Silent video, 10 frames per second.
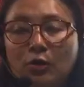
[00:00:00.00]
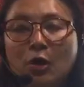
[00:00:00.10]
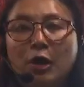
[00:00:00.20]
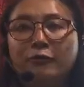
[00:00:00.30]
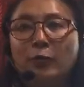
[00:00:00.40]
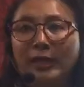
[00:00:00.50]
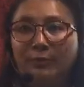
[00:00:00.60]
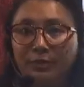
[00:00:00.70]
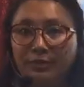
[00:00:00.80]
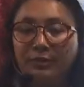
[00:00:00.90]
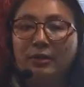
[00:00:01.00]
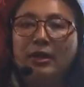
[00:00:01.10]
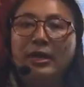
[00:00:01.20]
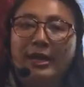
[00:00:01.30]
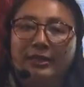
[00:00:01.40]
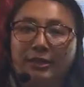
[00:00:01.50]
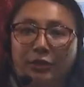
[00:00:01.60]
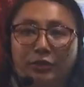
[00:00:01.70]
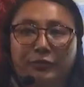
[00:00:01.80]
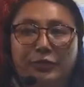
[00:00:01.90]
of one person as an
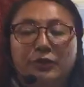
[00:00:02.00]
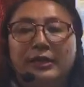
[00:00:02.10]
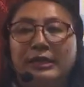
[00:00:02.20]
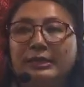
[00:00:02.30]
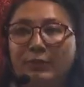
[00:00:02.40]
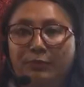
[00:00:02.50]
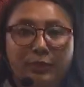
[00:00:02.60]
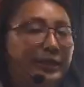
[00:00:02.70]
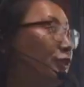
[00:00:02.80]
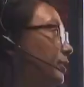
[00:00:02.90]
individual in the population.